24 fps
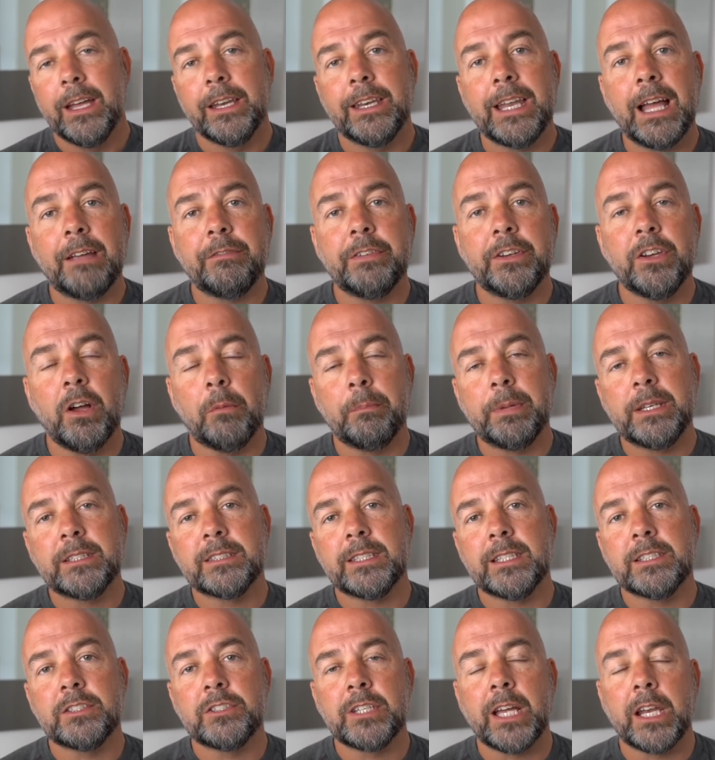Now, if you've not been
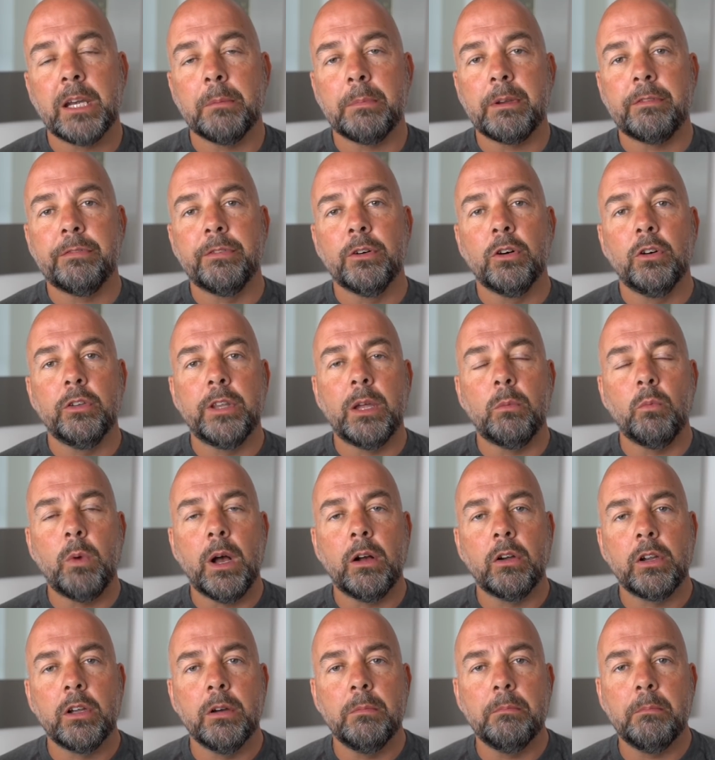to this channel before, then
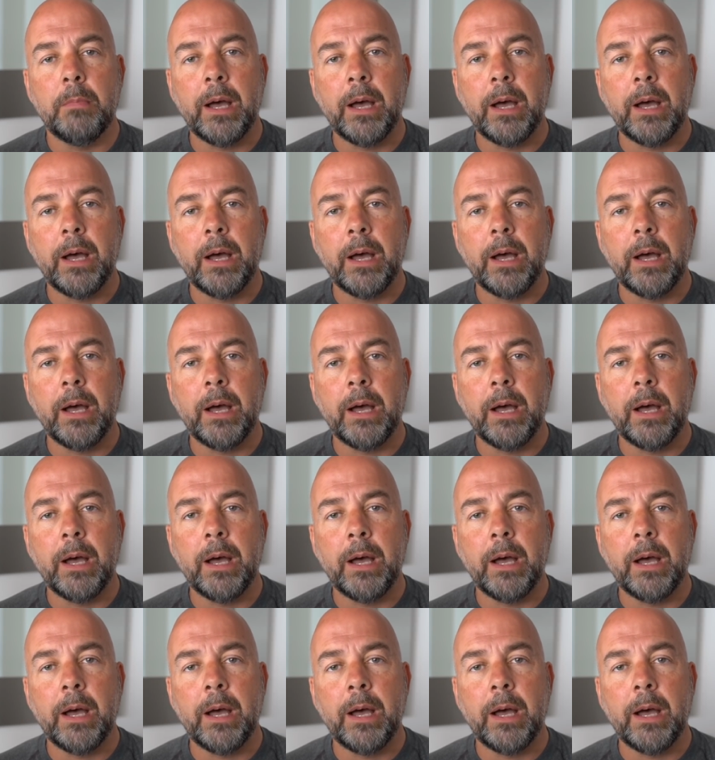welcome.